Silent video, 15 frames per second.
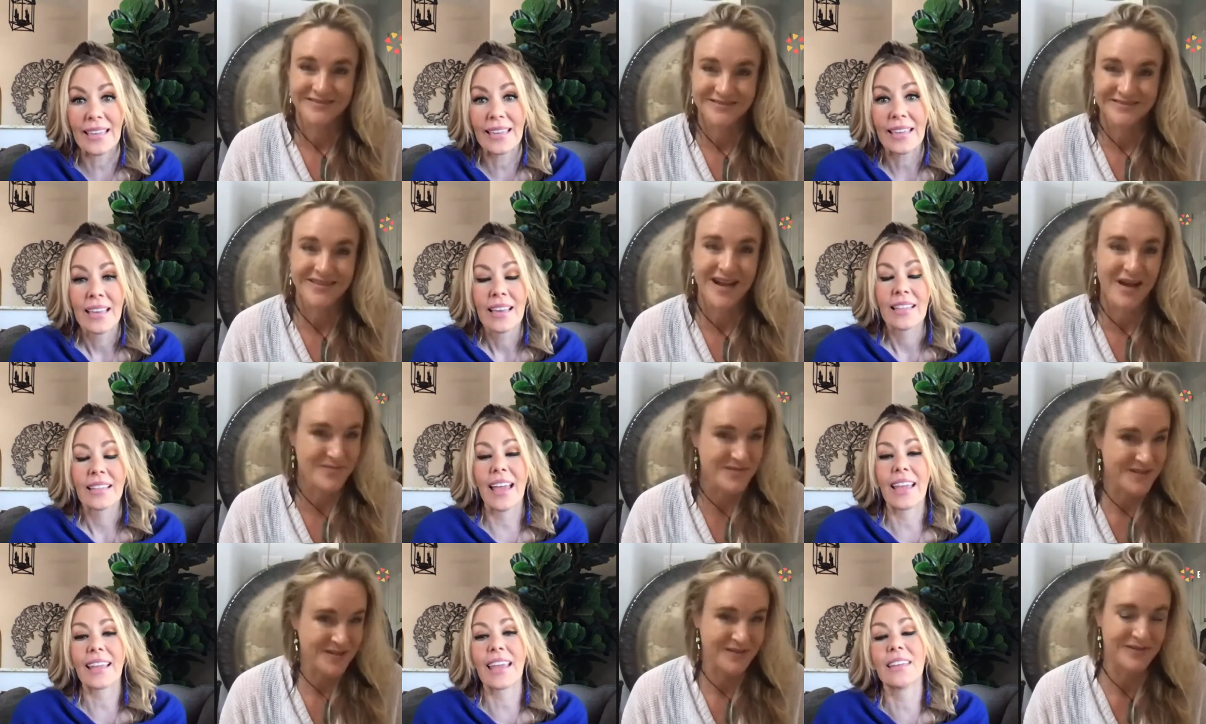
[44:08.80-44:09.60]
Speaker 1: Absolutely.
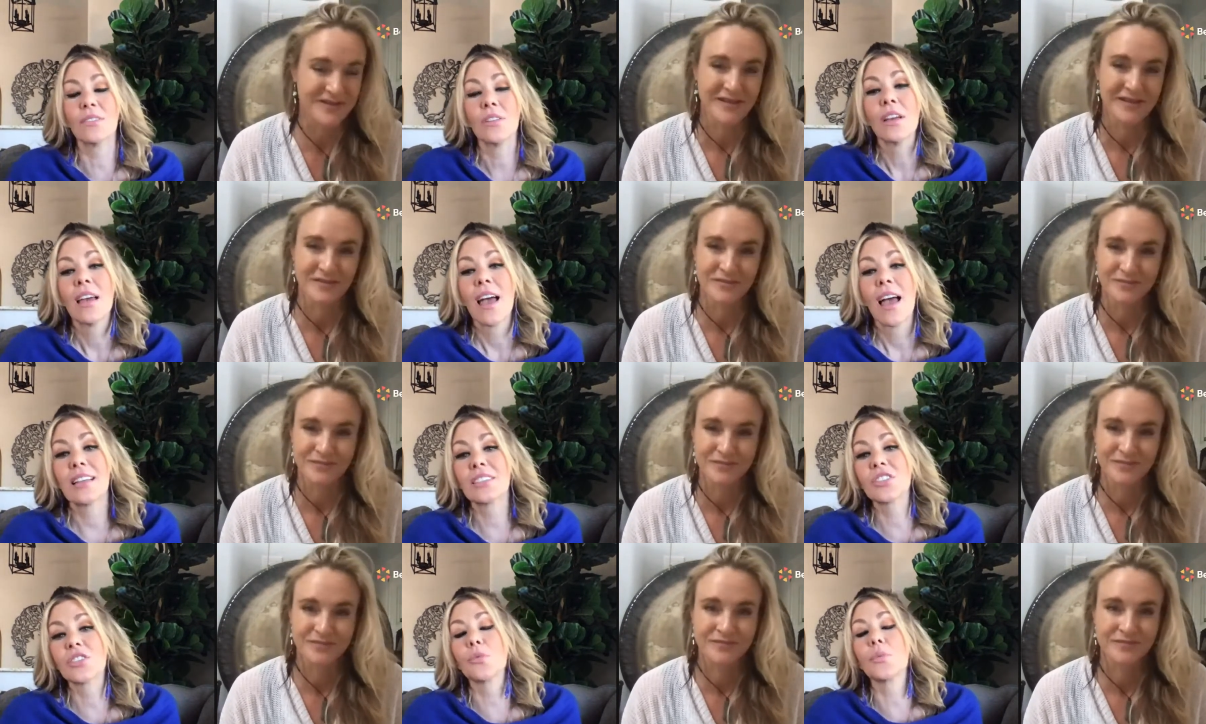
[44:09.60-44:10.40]
like and,
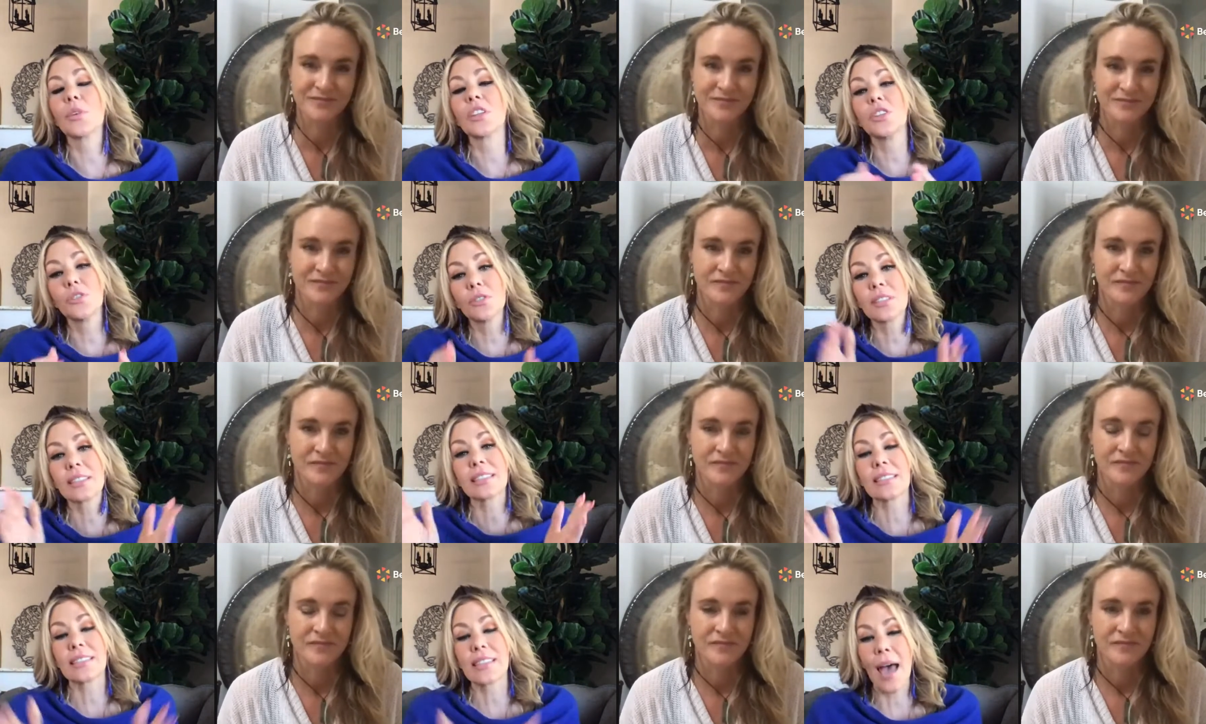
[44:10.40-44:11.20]
and, so when you
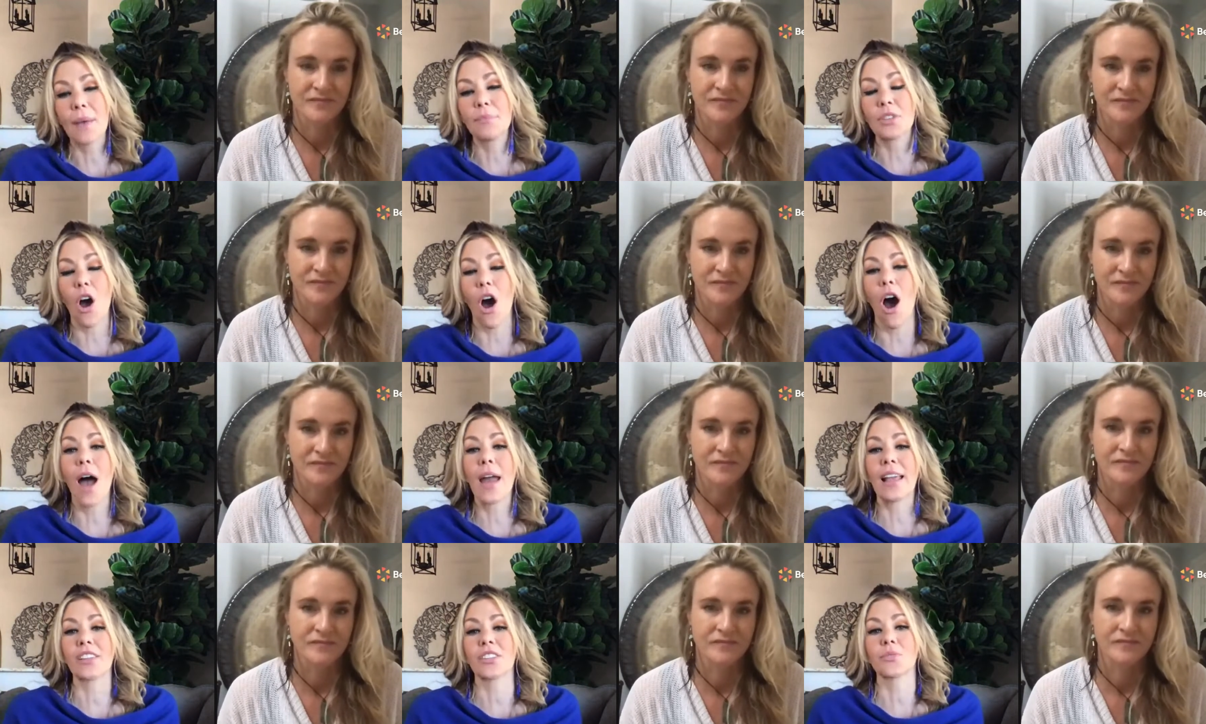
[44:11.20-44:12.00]
stepped
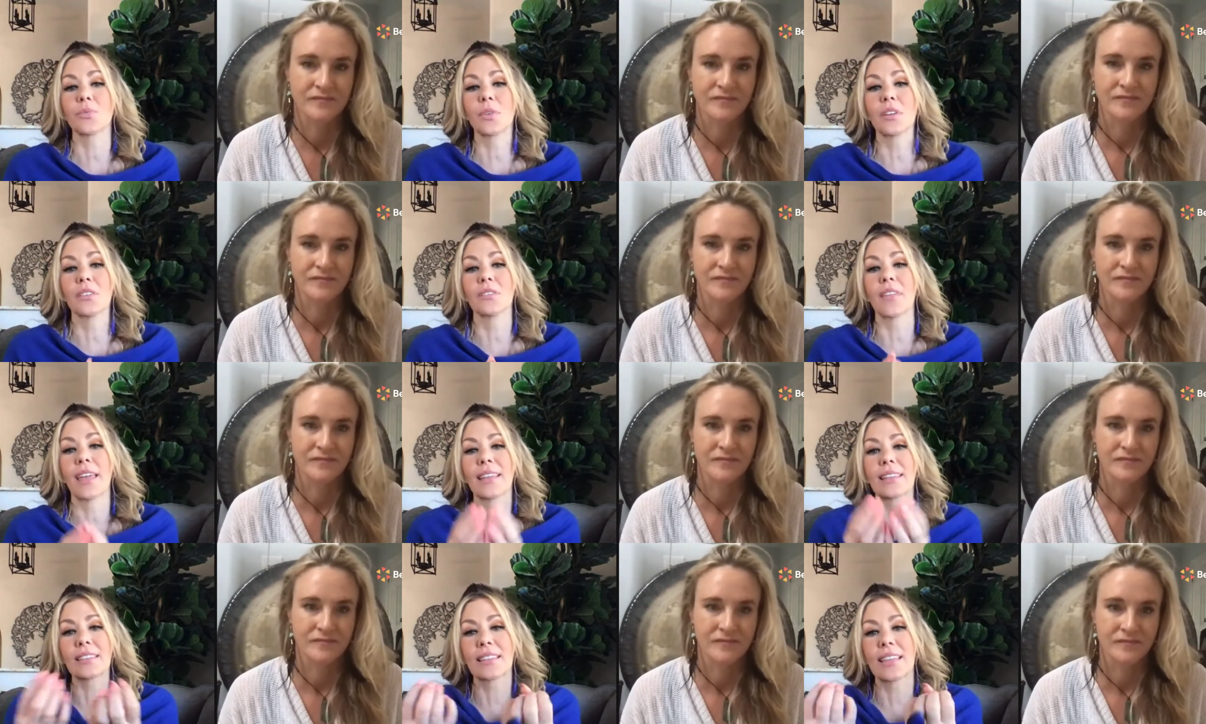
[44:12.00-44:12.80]
on i just want to
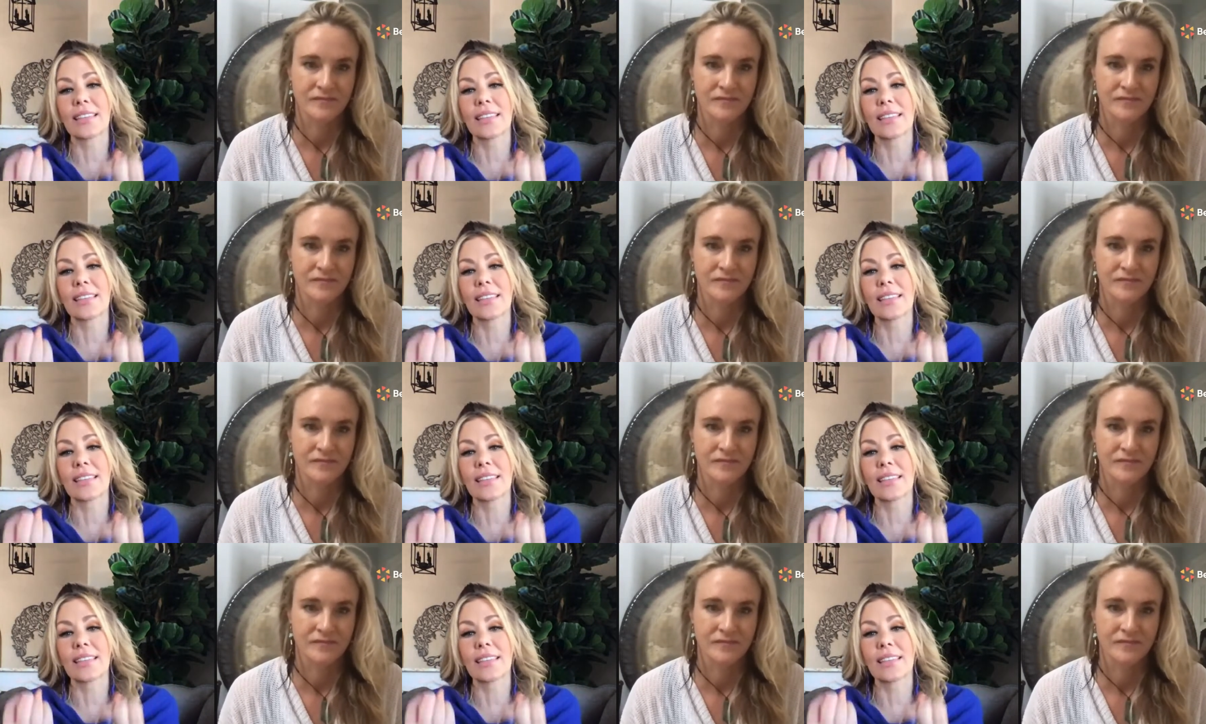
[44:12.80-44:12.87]
like